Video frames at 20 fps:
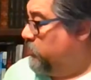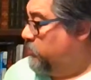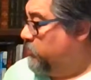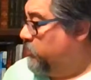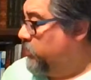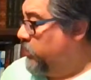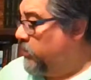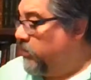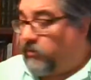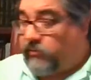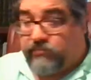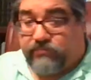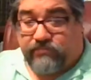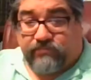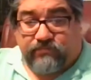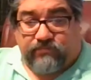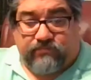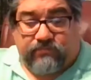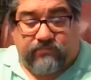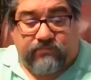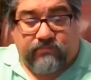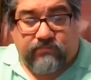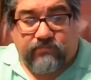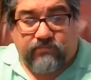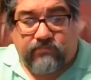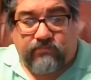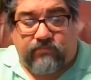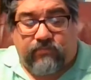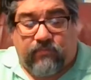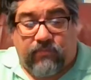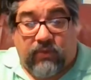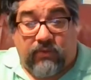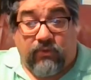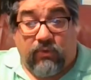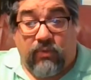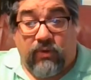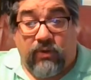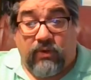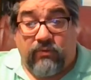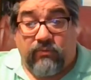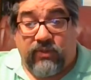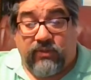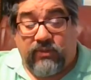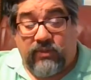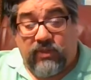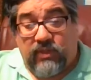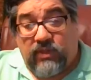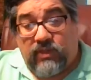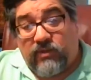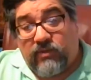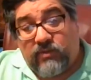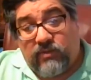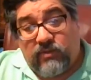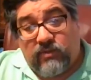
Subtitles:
The the one with the